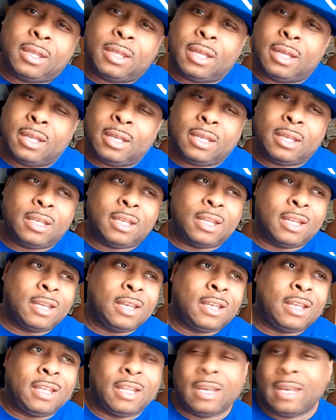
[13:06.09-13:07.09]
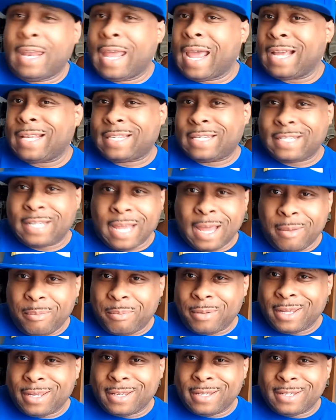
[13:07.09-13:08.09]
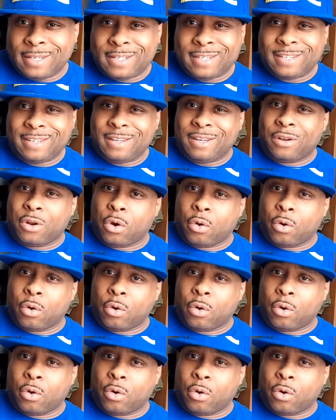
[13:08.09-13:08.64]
The next step is